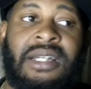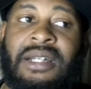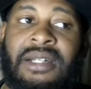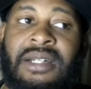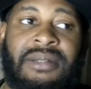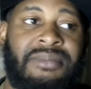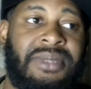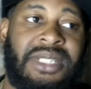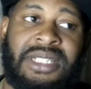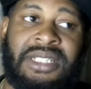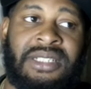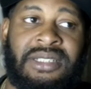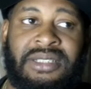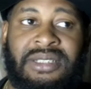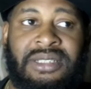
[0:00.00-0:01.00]
I mean,
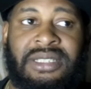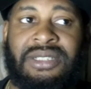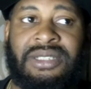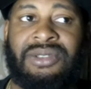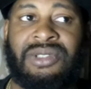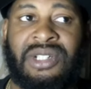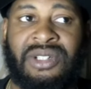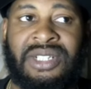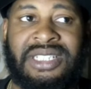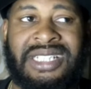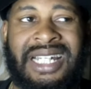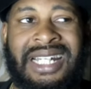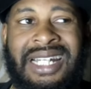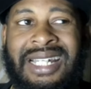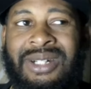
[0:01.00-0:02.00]
you know, he's
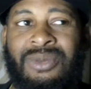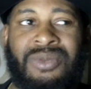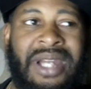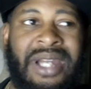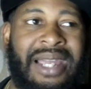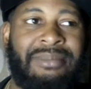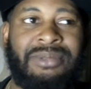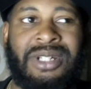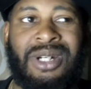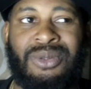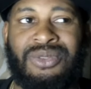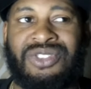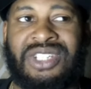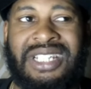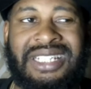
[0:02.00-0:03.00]
kind of like a rap golden.
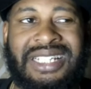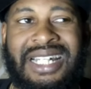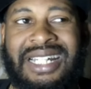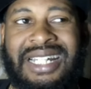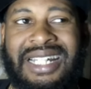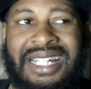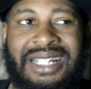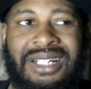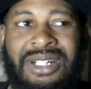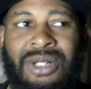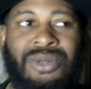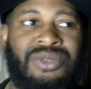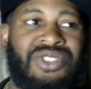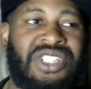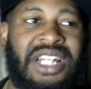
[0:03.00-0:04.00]
He's kind of like a
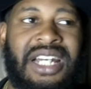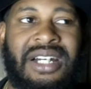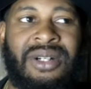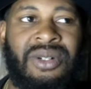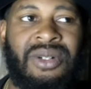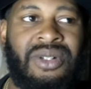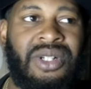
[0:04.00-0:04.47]
golden child,